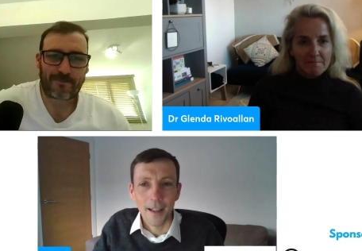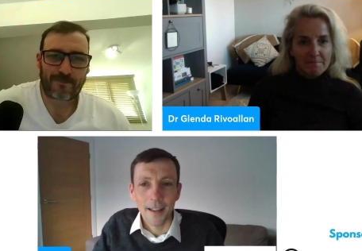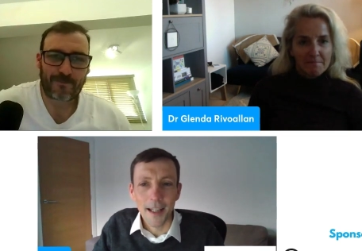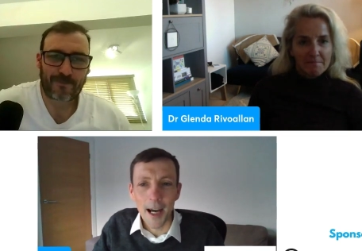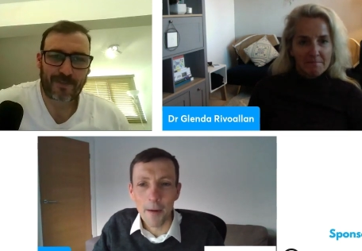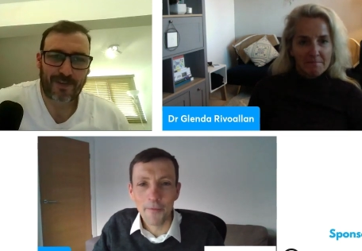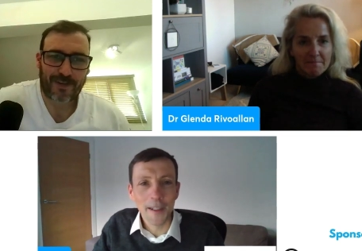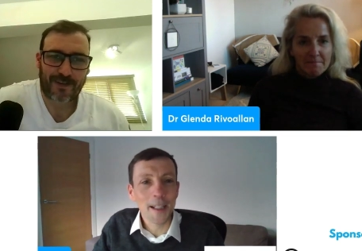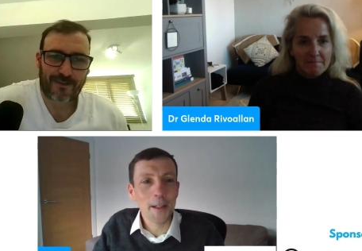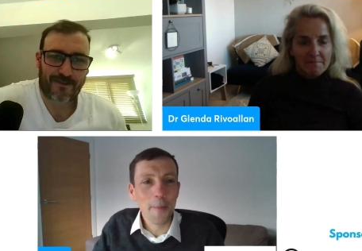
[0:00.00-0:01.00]
Speaker 1: Yeah, I'm
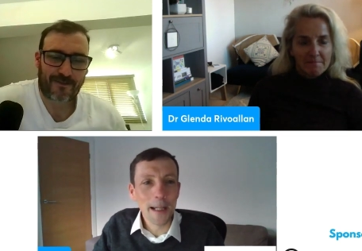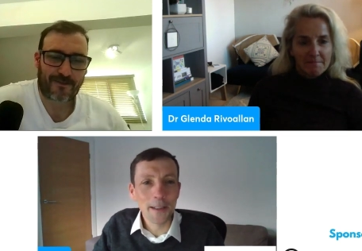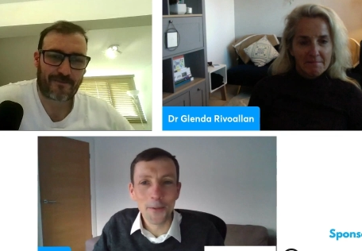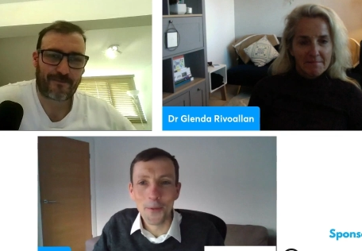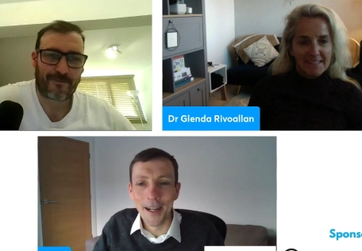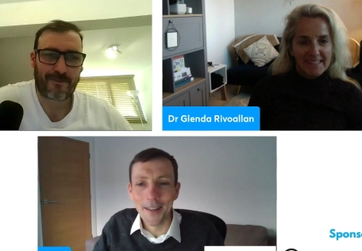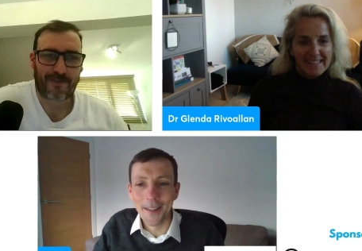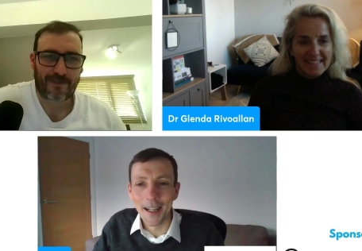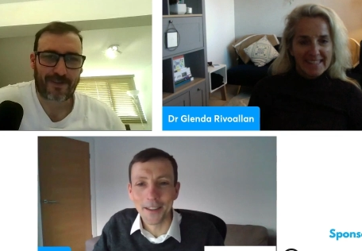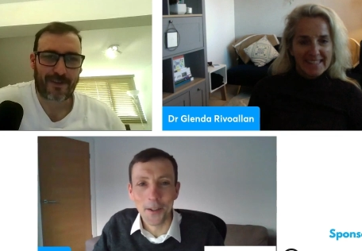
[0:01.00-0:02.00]
feeling amazing,
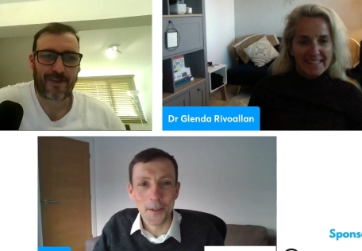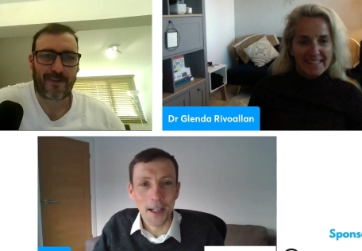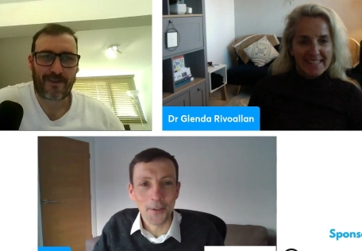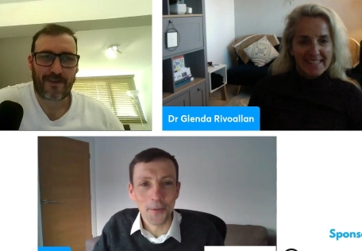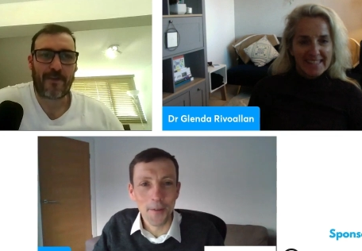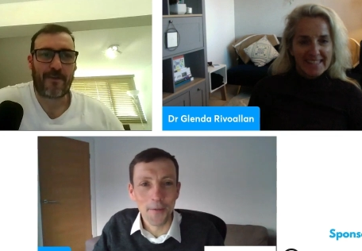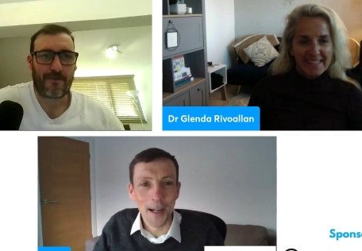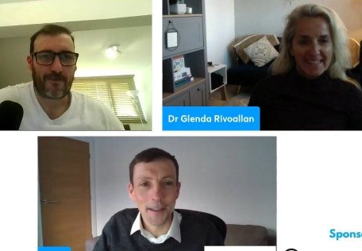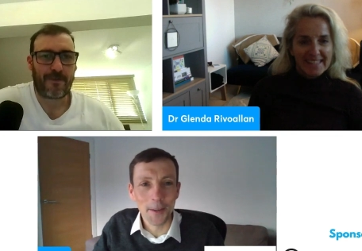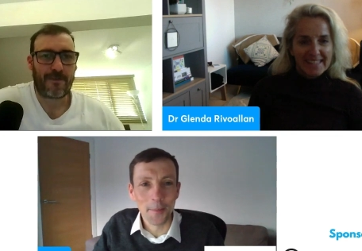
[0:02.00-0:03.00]
Ryan. Thanks, and thanks for
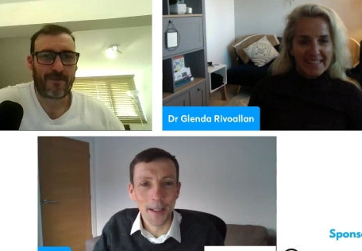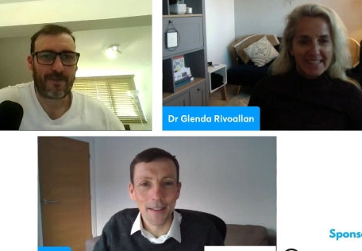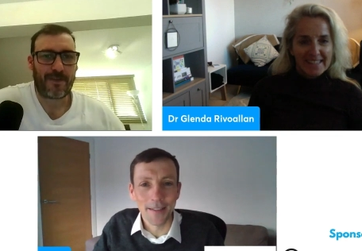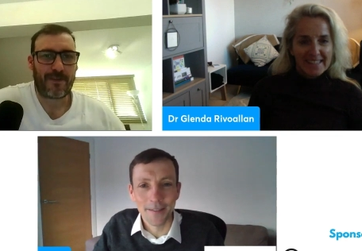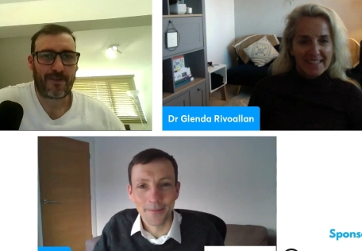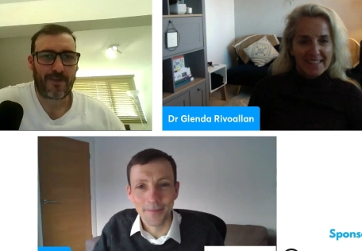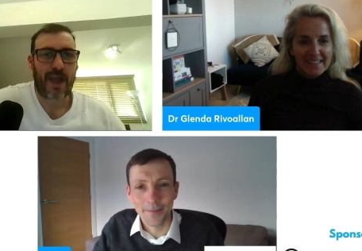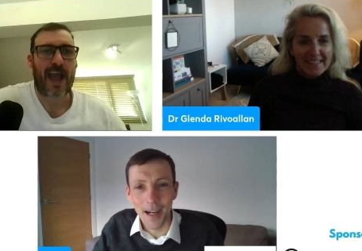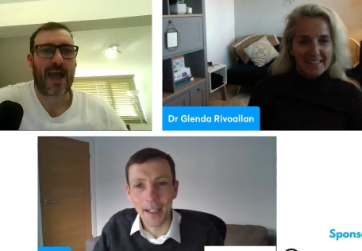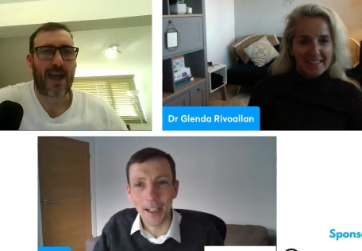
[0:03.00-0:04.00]
inviting me.
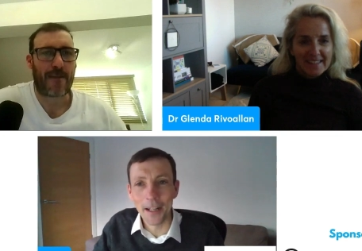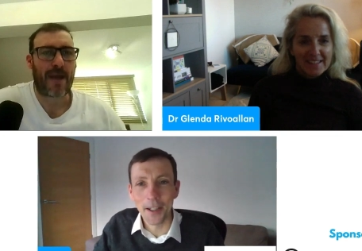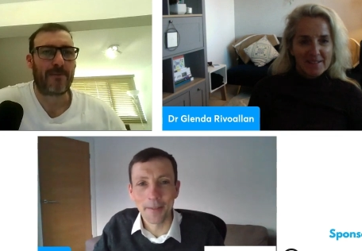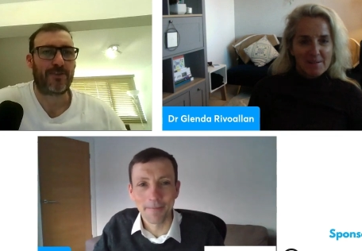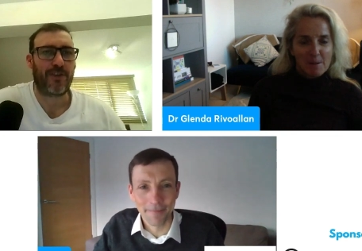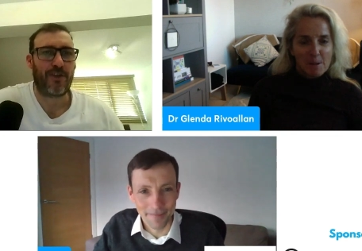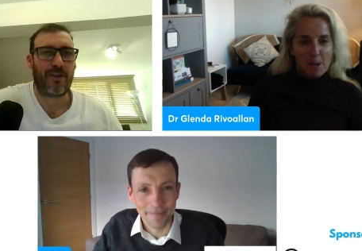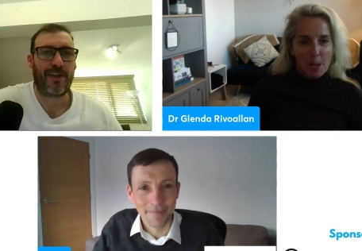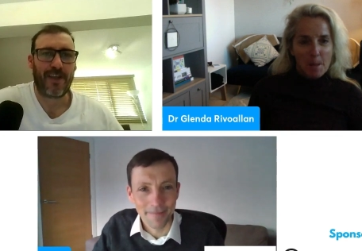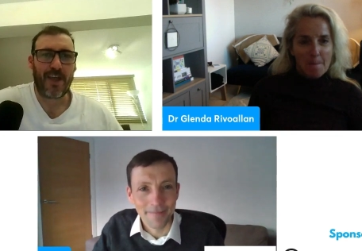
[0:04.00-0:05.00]

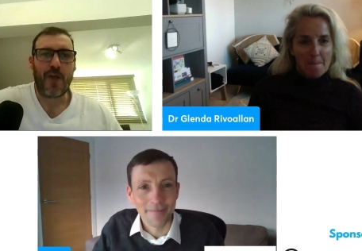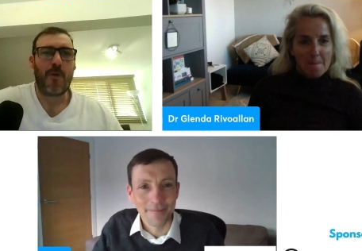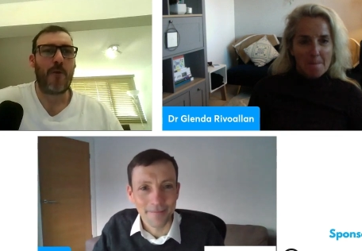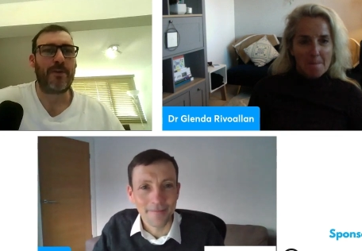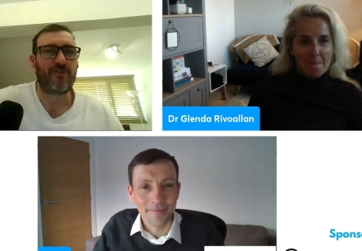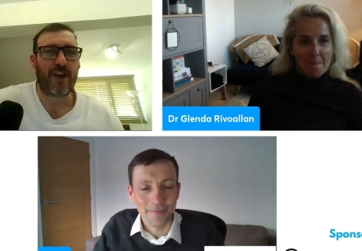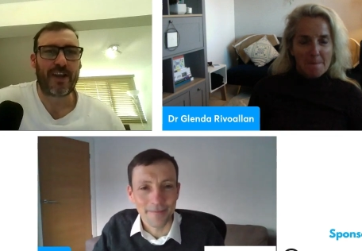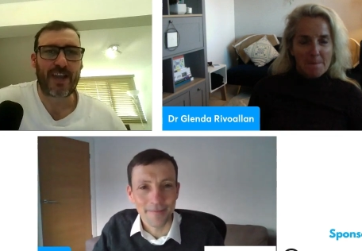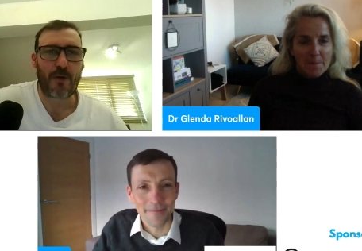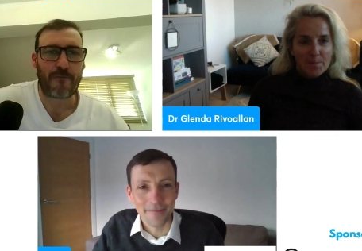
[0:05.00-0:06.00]
Speaker 2: absolutely. Well, I've been trying
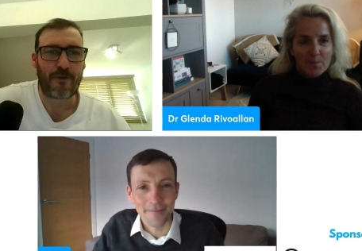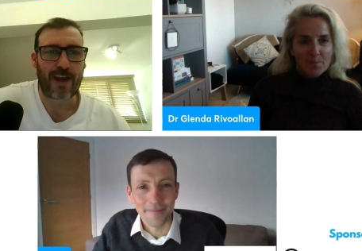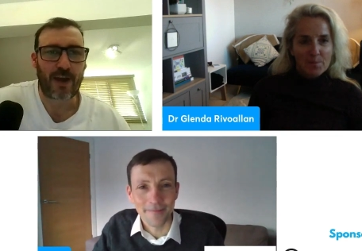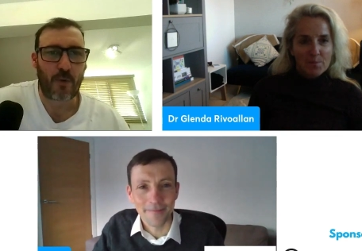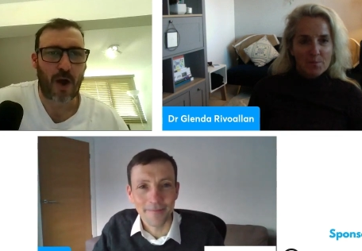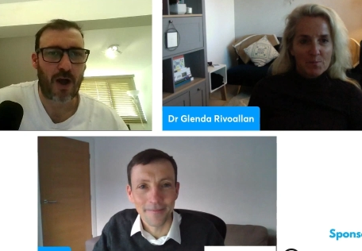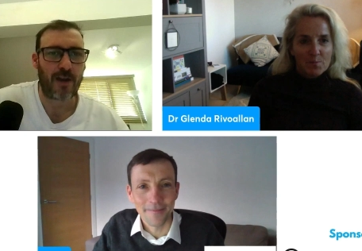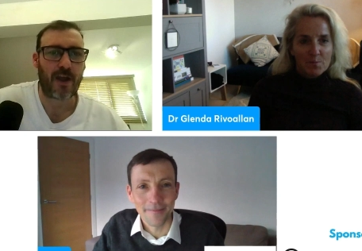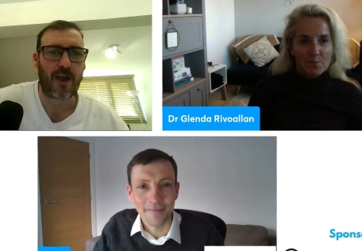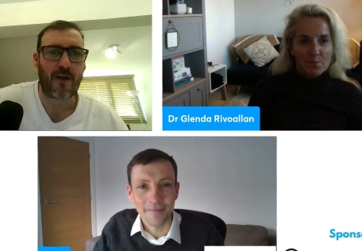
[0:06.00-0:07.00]
to get you on for a little
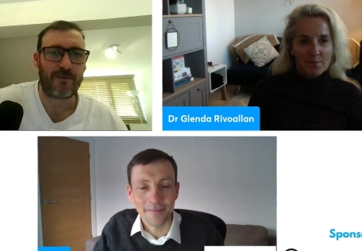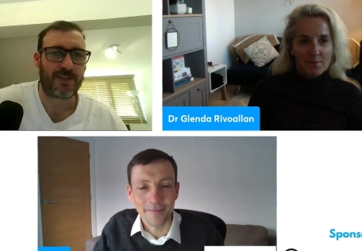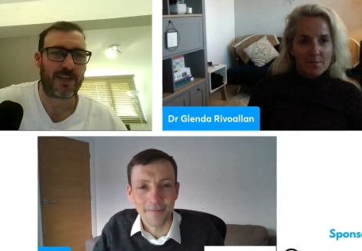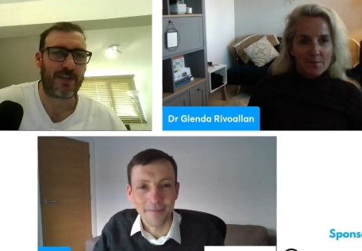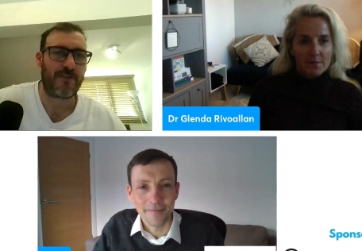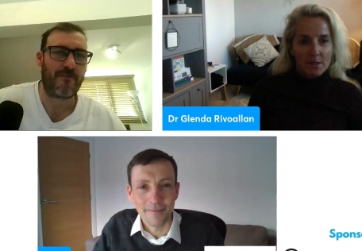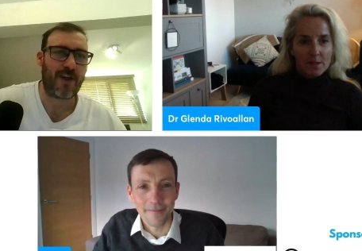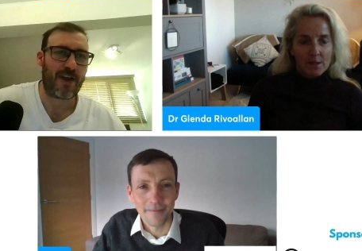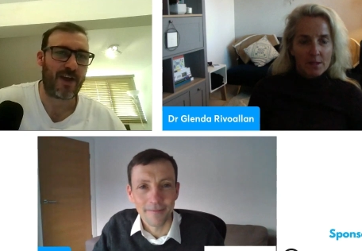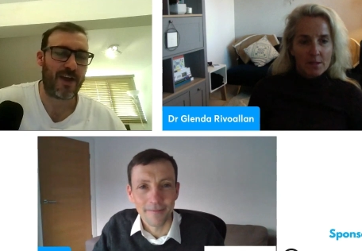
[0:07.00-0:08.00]
while. Uh, obviously,
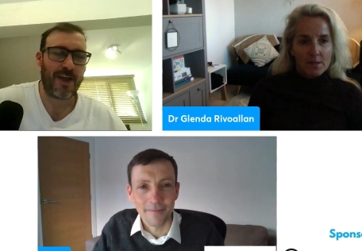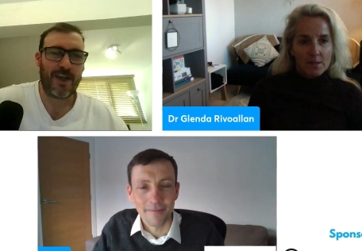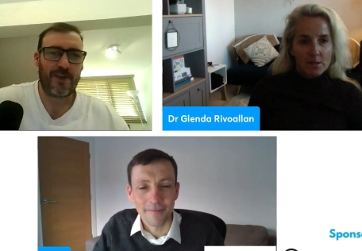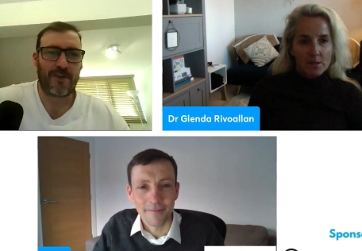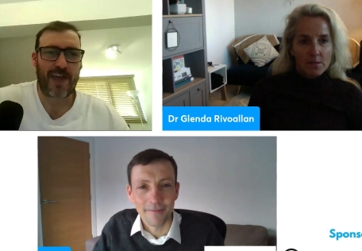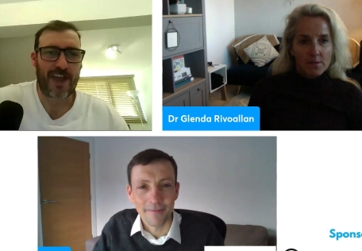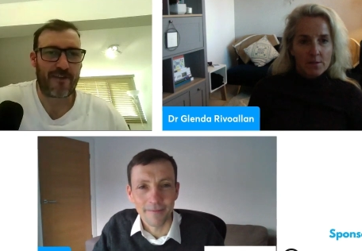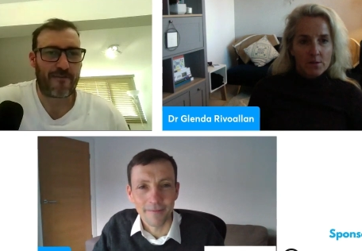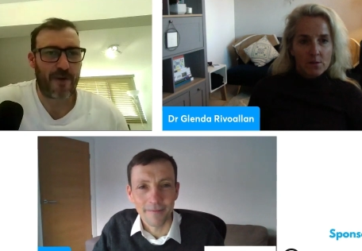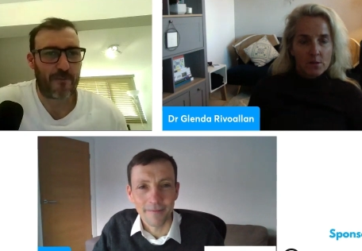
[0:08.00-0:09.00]
you're uh, you're the head
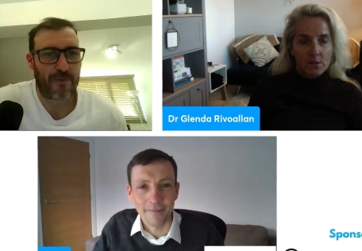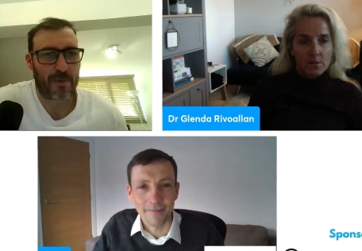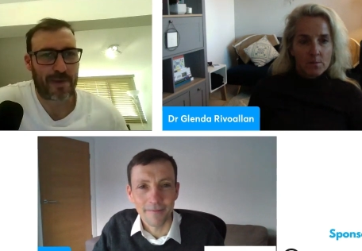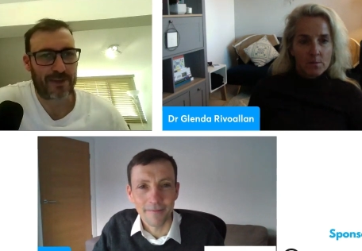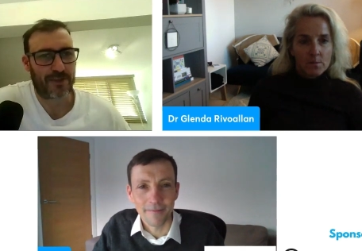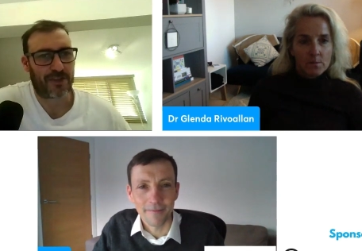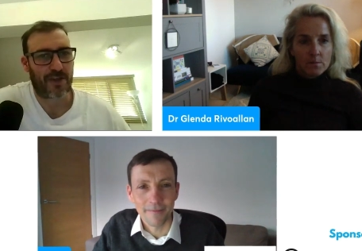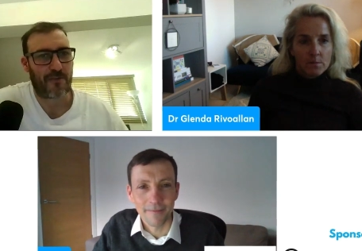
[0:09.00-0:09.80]
of uh, Brimham Leisure, so